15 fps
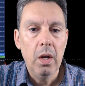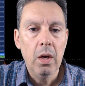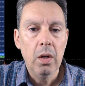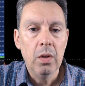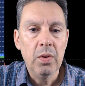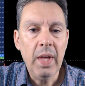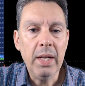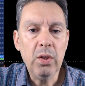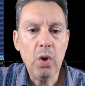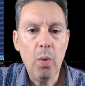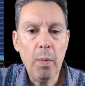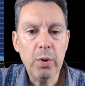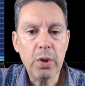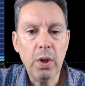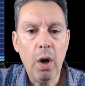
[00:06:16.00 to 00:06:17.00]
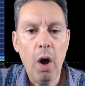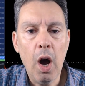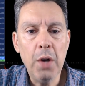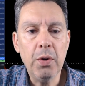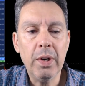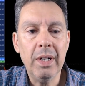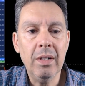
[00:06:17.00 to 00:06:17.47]
that's almost
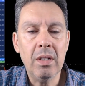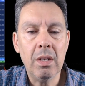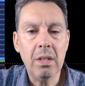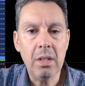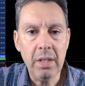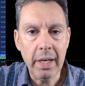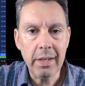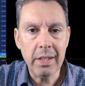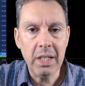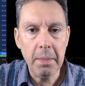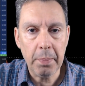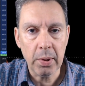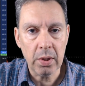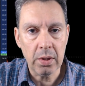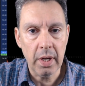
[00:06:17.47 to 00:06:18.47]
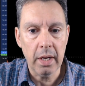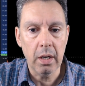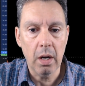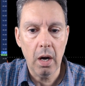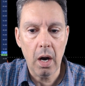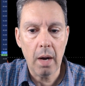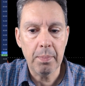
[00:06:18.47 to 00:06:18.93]
160%
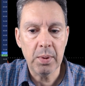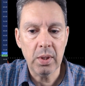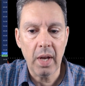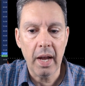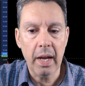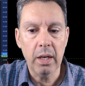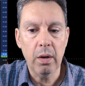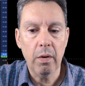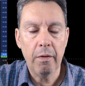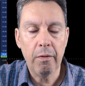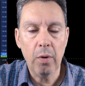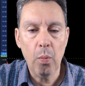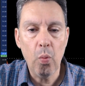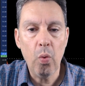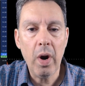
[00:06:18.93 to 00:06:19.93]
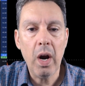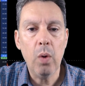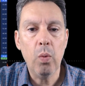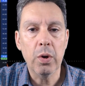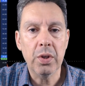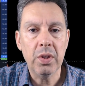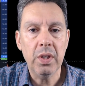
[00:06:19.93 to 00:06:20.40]
upside from where
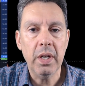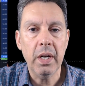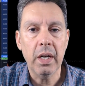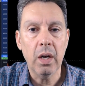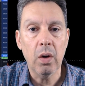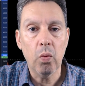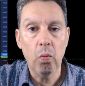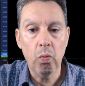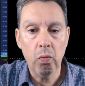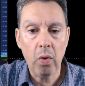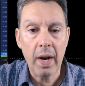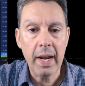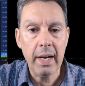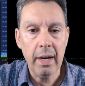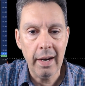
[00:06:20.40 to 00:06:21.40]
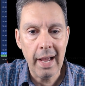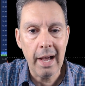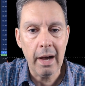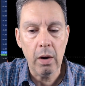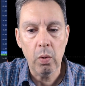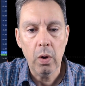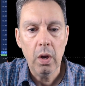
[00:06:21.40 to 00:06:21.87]
we're sitting right
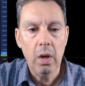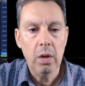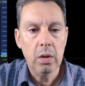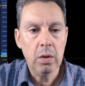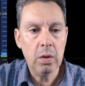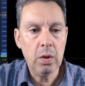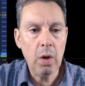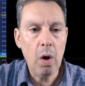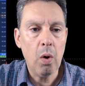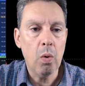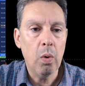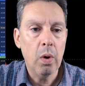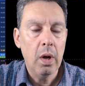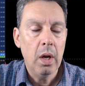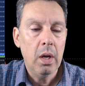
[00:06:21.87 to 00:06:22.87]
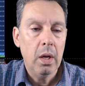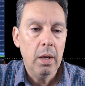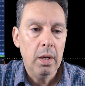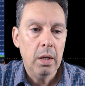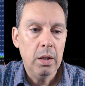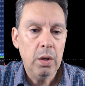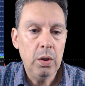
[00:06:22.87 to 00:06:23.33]
now. So
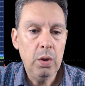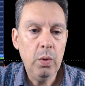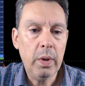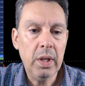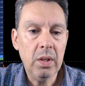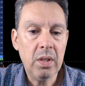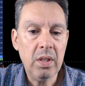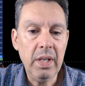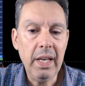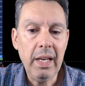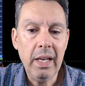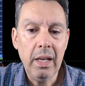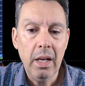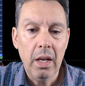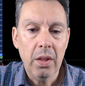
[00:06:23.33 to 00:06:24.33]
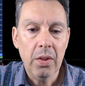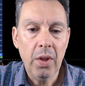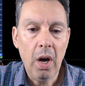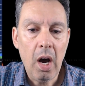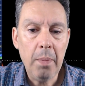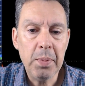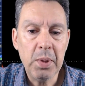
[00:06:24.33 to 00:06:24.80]
you can see
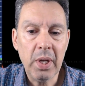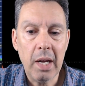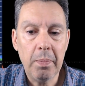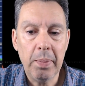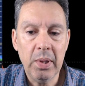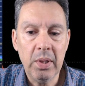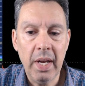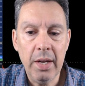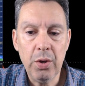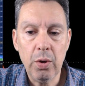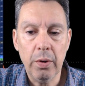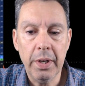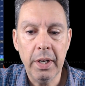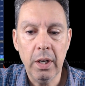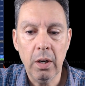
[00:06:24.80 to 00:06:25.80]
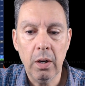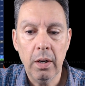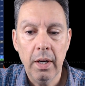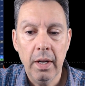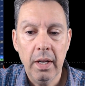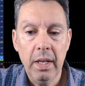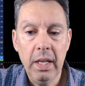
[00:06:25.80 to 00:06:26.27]
the upside potential here,
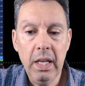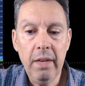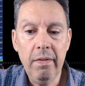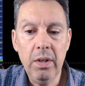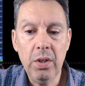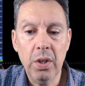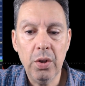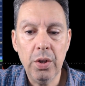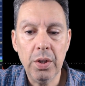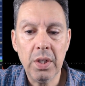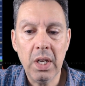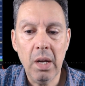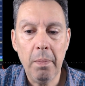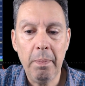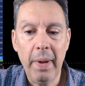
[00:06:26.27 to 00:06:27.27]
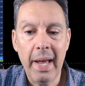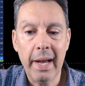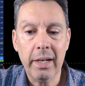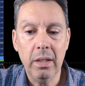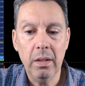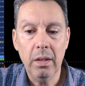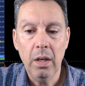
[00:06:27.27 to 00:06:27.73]
even to just get back
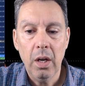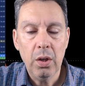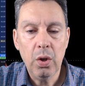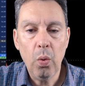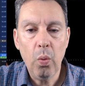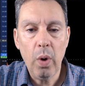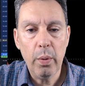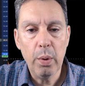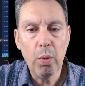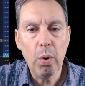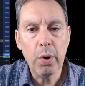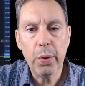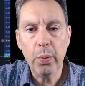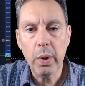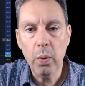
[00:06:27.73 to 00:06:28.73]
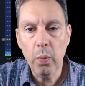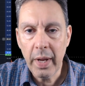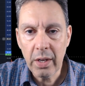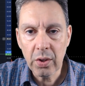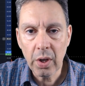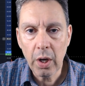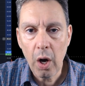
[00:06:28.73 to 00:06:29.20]
to where we were 3
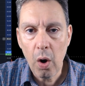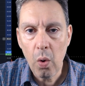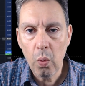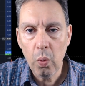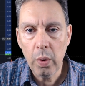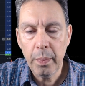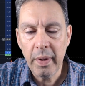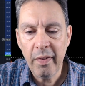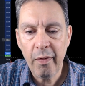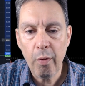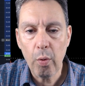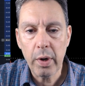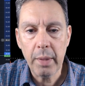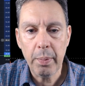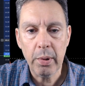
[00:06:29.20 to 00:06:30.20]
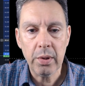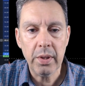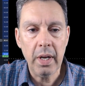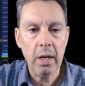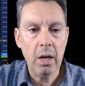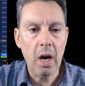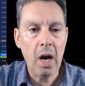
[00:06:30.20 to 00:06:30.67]
weeks ago, would be
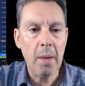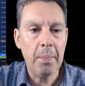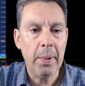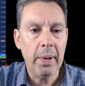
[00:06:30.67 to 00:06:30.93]
40% up.